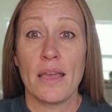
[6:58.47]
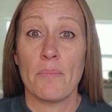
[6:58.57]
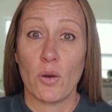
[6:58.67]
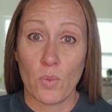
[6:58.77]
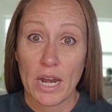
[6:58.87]

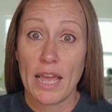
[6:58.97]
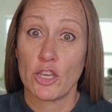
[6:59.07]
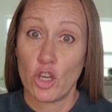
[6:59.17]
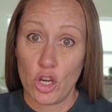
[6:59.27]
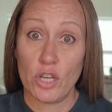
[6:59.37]
but what I
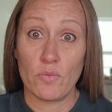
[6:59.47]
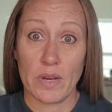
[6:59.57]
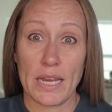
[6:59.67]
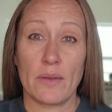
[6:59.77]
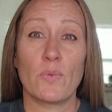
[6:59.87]
could
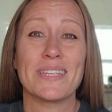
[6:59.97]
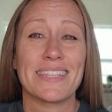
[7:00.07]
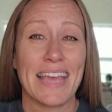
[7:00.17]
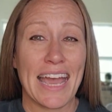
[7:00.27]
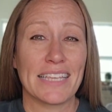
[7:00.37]
read was
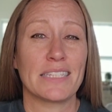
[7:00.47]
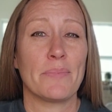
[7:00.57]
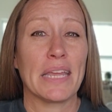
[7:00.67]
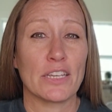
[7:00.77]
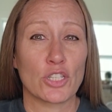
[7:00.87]
the estimated